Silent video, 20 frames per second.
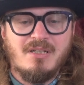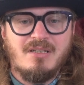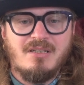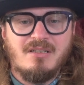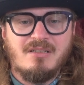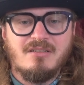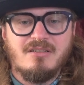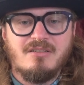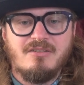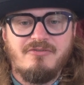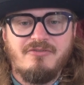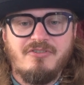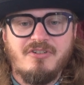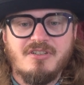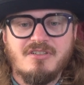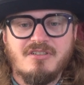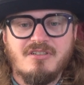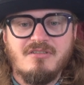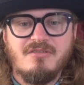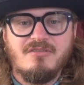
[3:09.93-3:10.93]
It's the
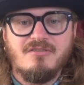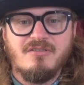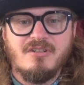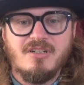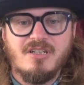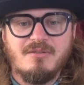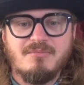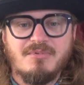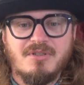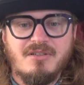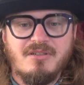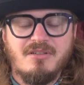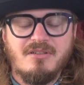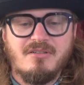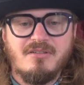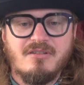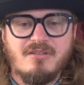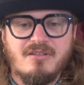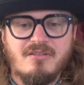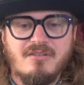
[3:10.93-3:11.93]
first lunar eclipse
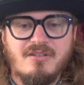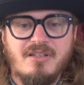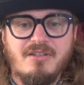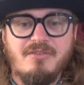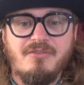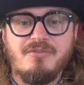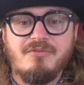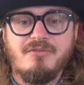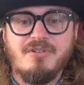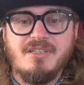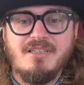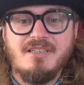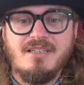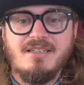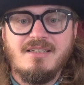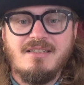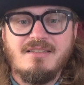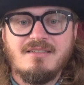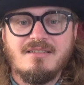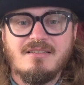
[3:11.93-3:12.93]
in 3
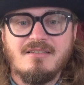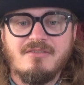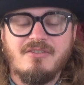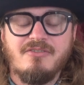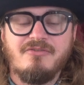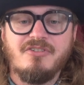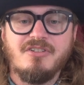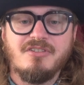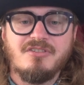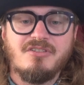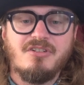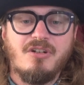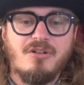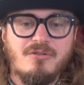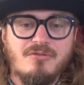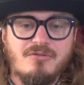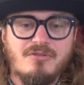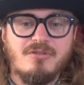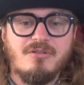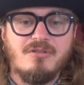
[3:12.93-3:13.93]
years, the first
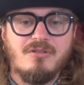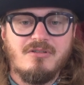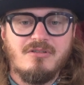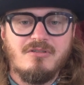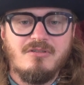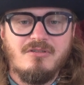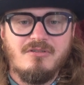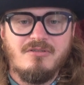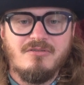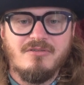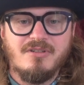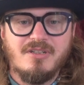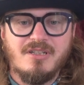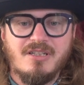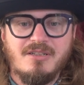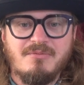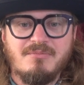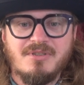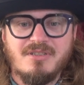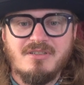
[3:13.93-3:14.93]
total lunar
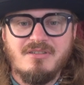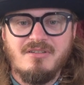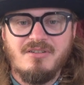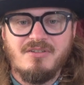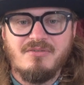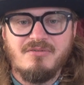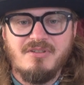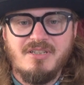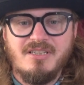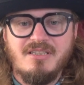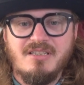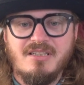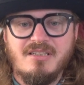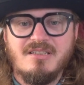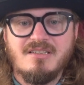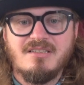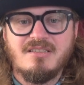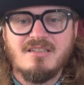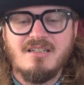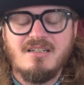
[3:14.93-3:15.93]
eclipse in 3
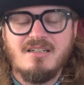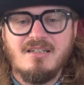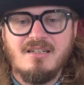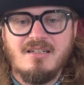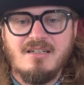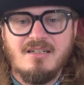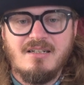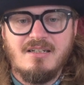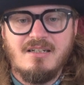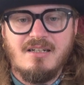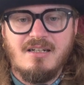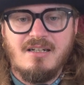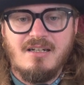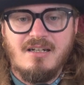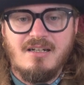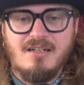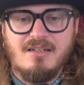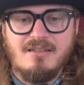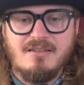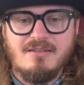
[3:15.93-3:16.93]
years.
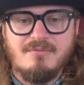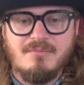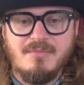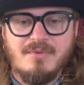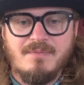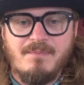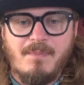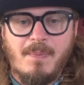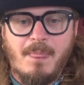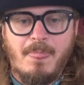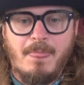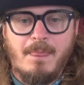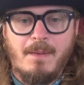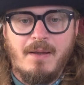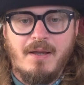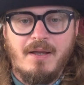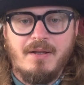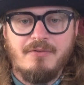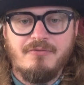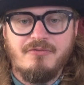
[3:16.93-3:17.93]

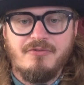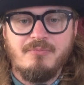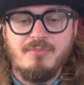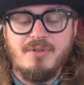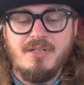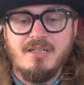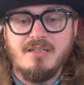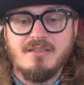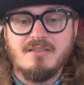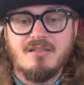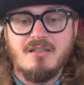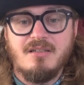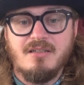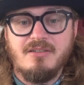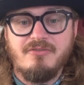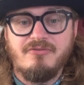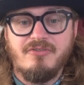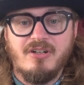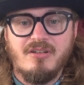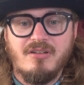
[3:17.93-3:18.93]
And for me, it
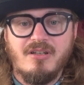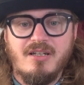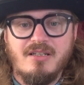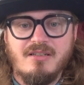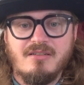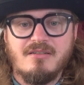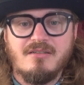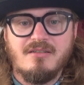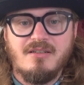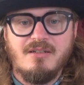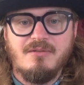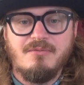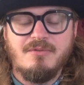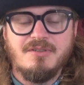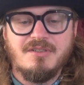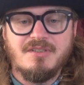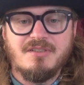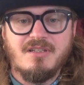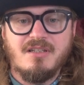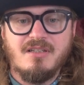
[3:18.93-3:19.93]
certainly felt like it
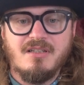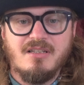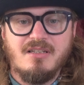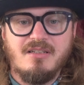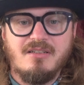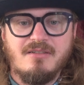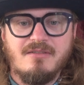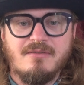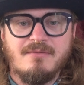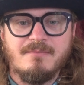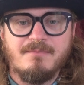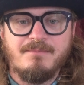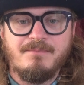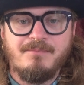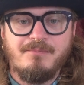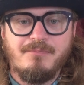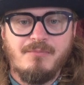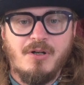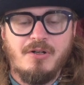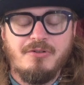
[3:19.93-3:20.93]
was something
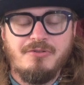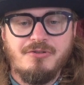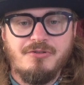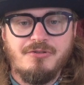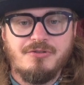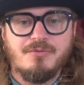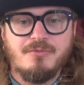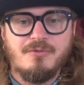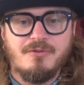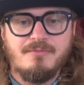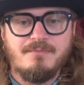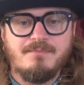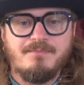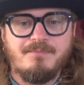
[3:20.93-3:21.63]
unusual.